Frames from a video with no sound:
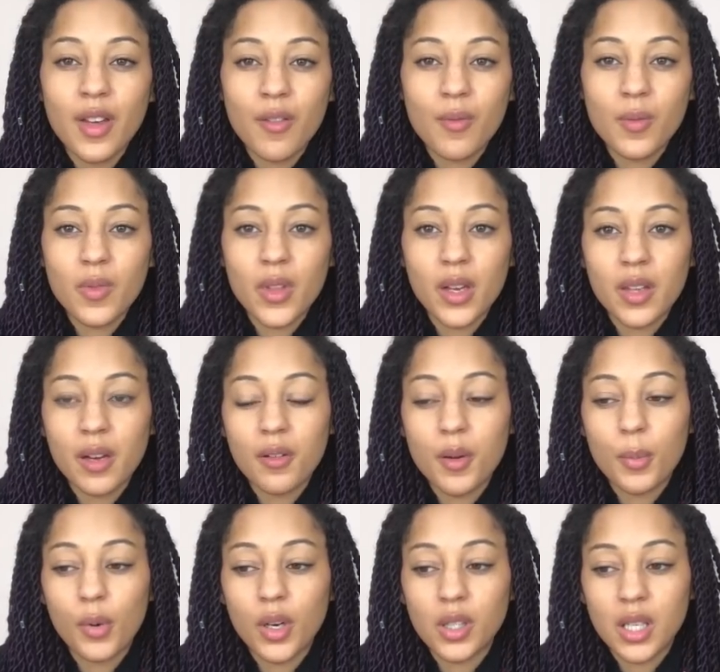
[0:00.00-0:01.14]
They're, they're a
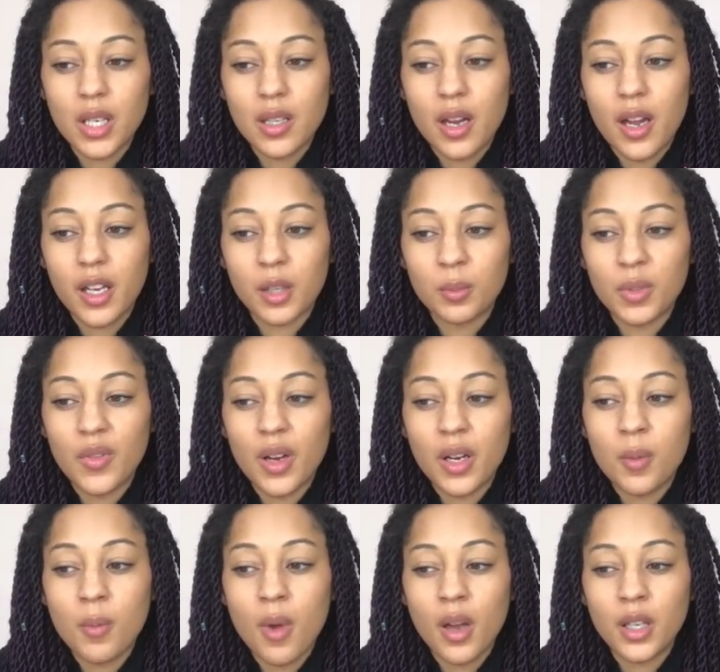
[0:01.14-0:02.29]
project that I can be very
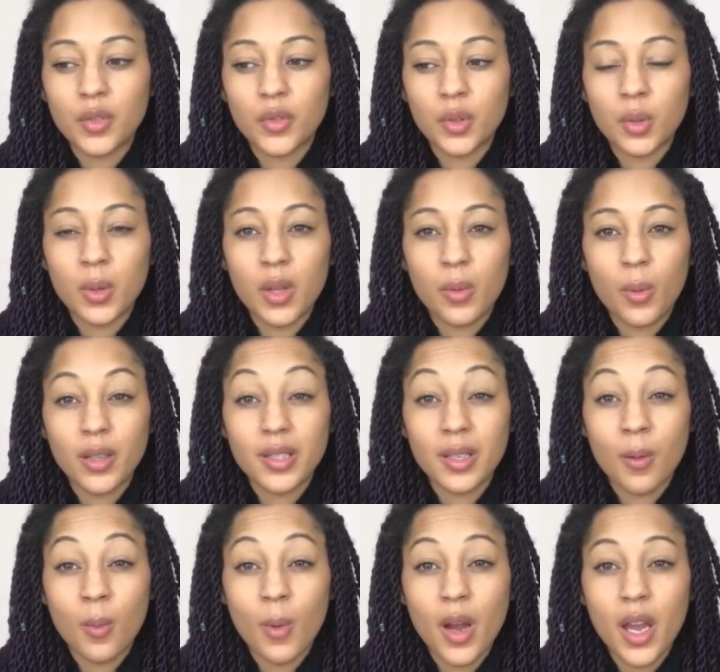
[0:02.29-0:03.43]
mindful with whilst
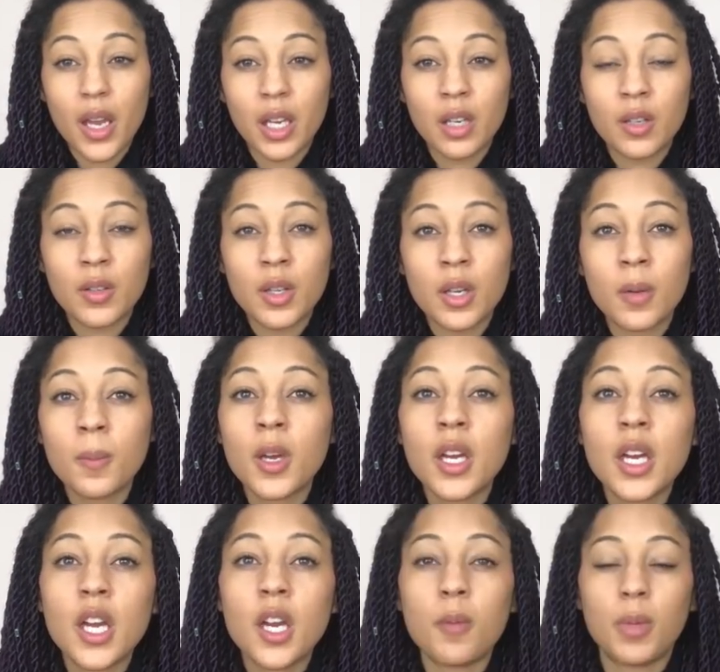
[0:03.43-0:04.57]
I'm working on them
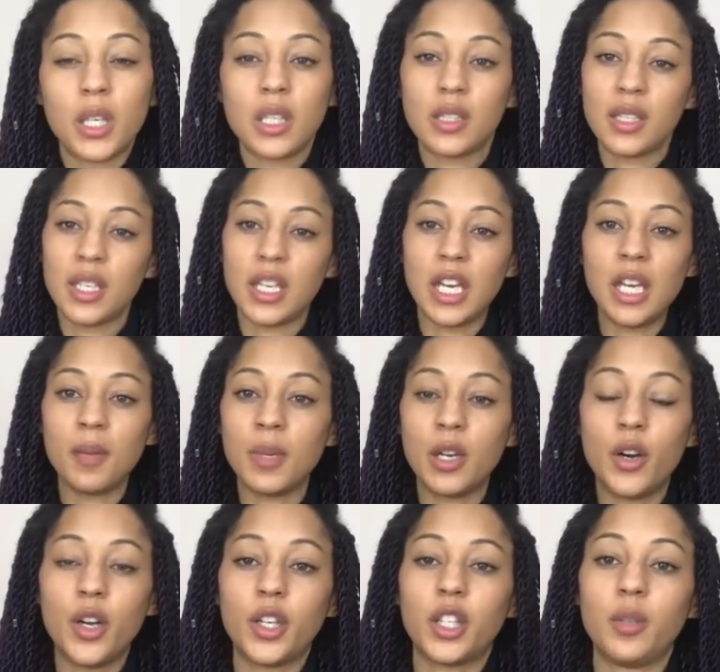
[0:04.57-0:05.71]
because they keep me
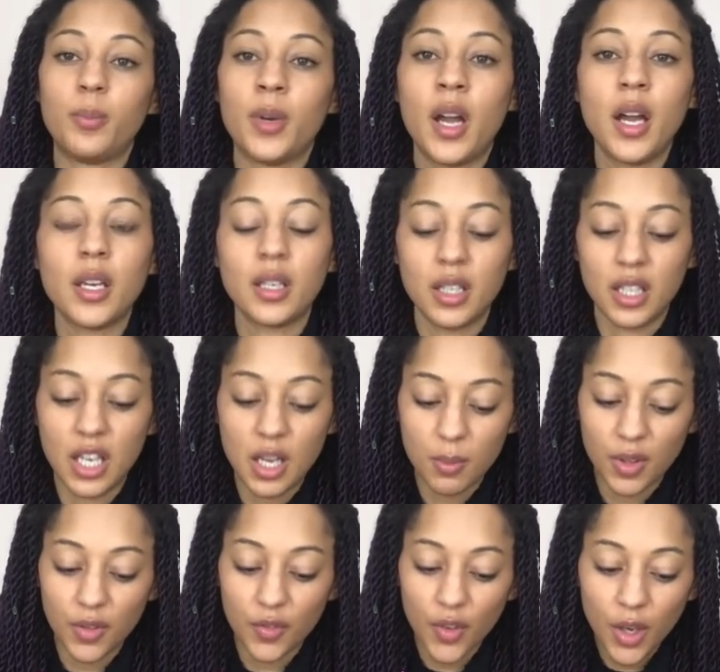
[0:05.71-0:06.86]
occupied and they keep
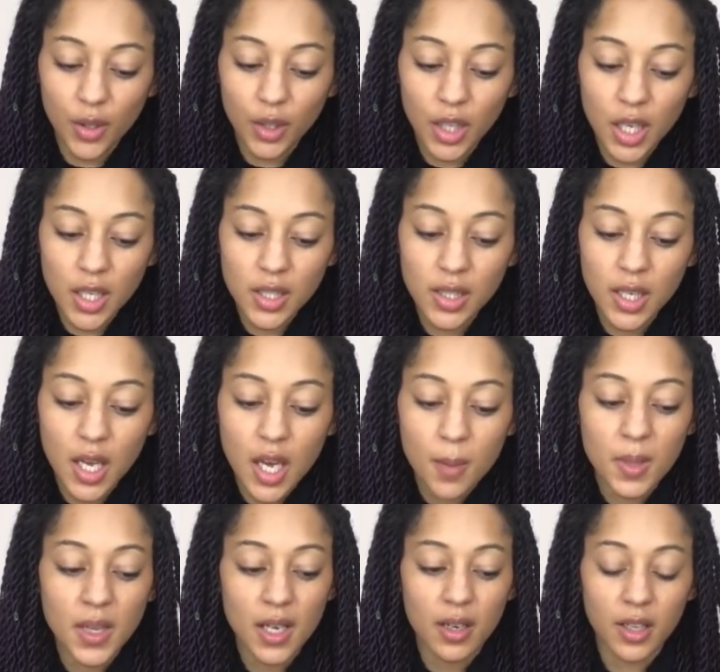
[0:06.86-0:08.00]
me focused,
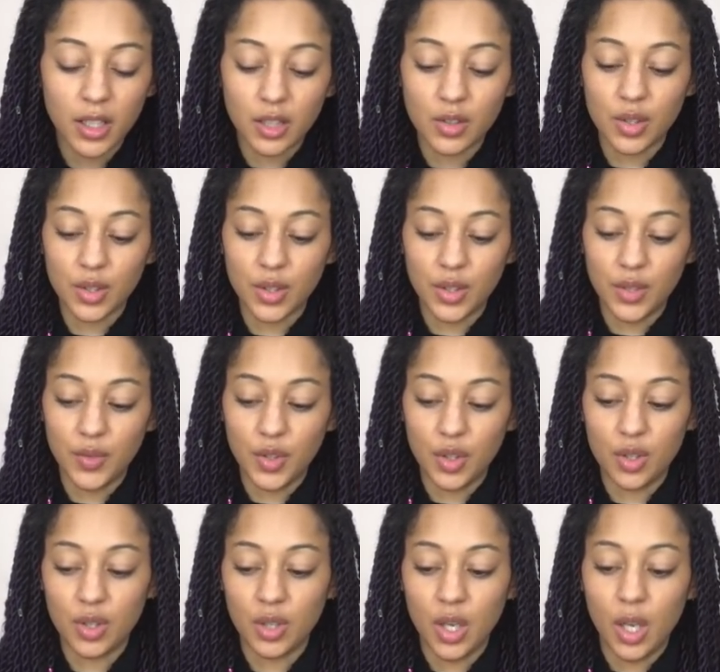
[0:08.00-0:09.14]
but then I can sort of
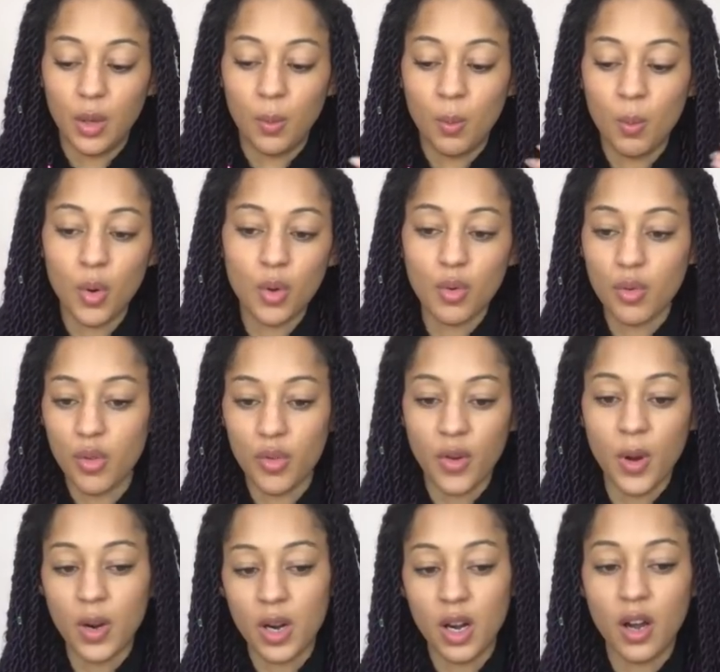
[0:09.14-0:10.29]
just mull
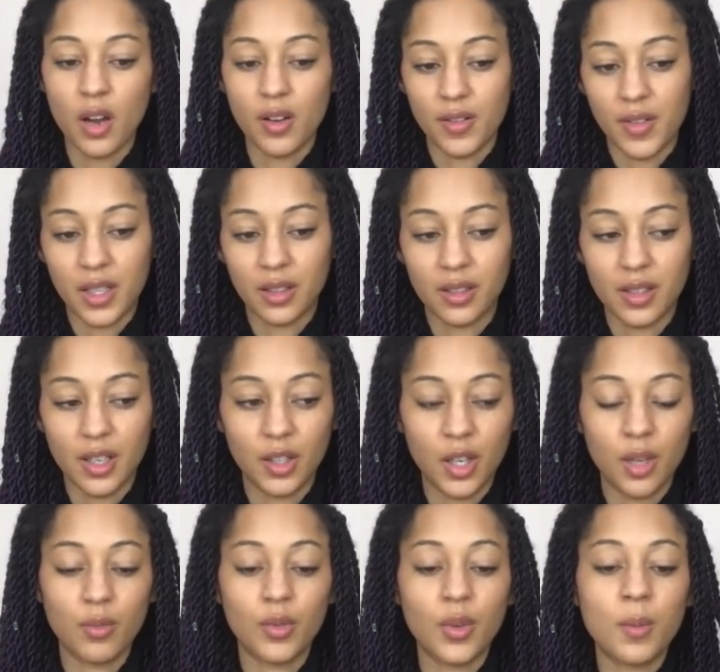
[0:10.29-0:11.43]
through on a lot of things that are
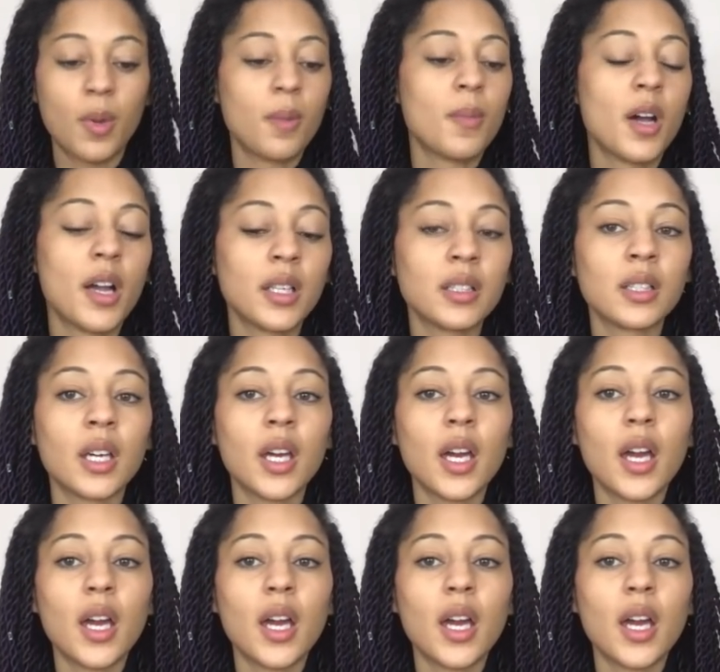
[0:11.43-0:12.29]
going through my mind.